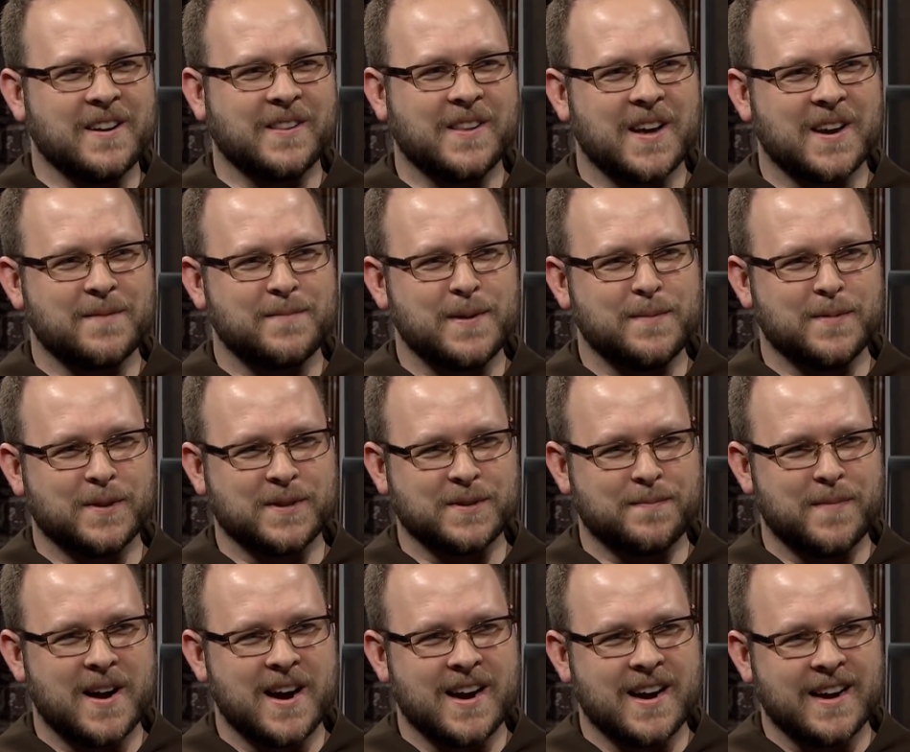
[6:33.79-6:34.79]
in a lot of
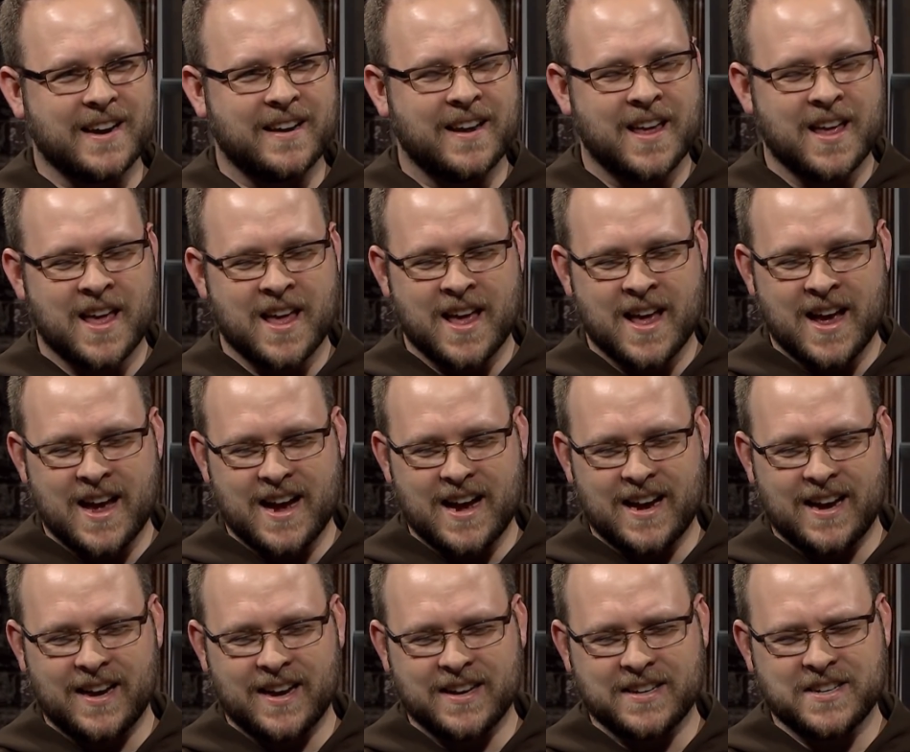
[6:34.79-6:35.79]
people's mind.
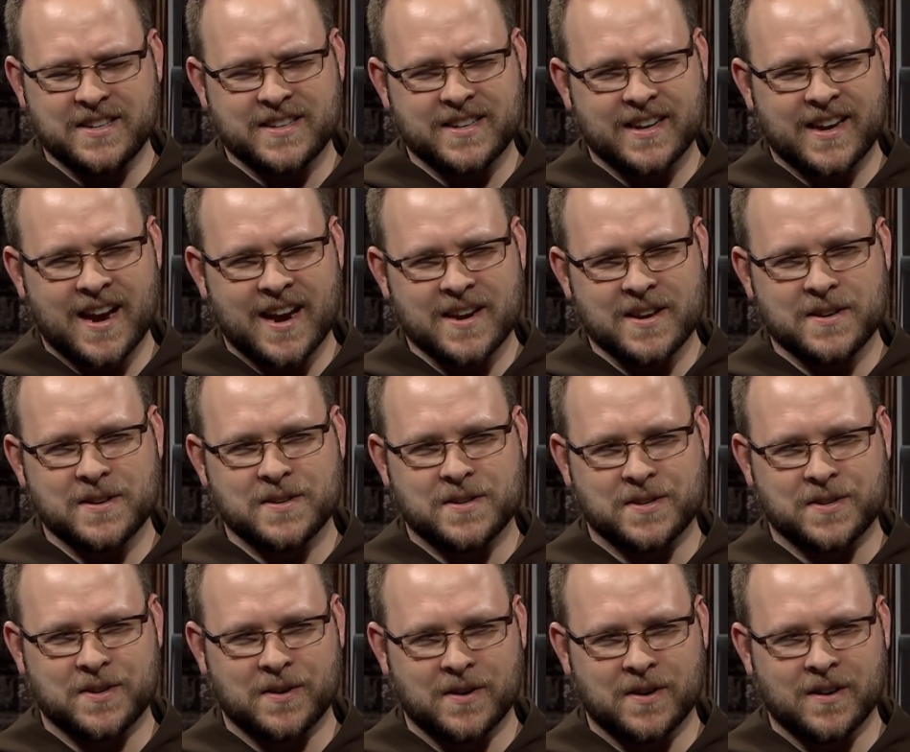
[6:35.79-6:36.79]
Uh, and just to kind of
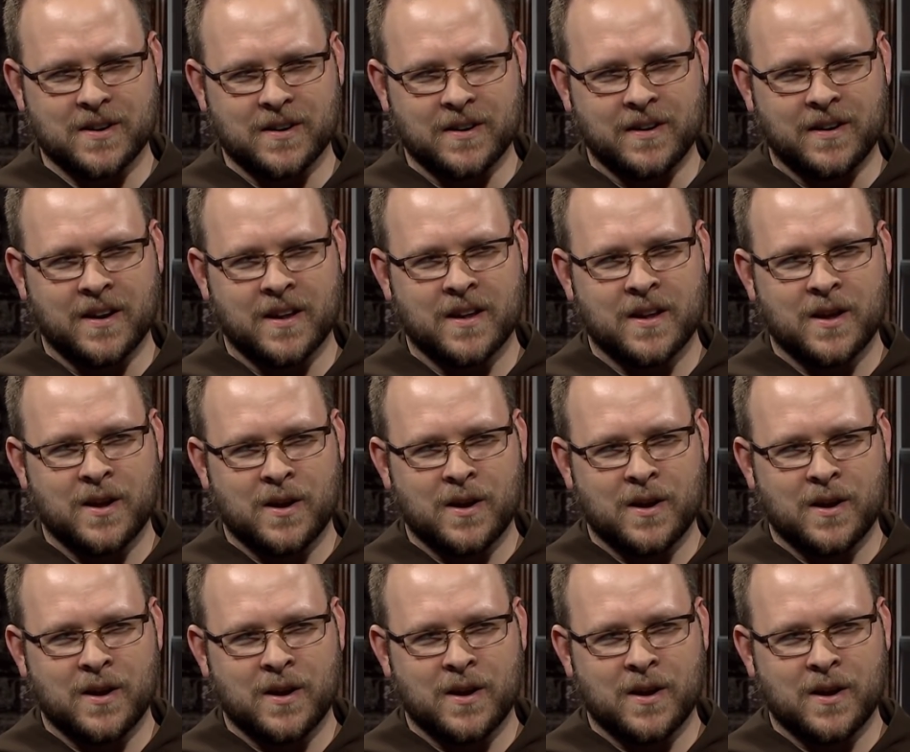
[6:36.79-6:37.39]
discern,